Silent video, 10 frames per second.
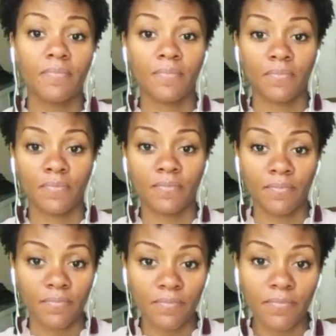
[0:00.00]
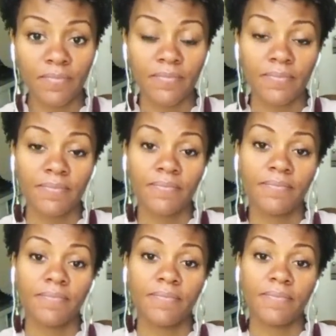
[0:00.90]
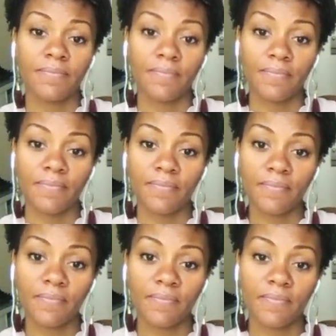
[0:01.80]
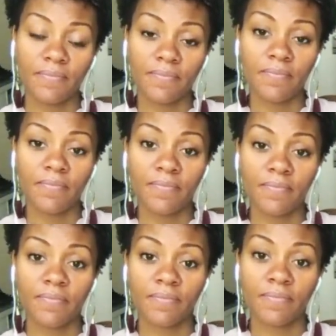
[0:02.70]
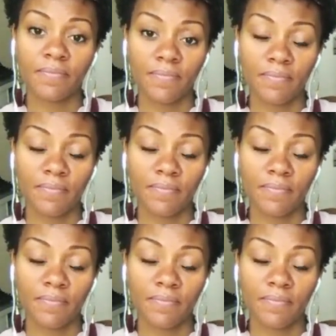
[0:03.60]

[no speech]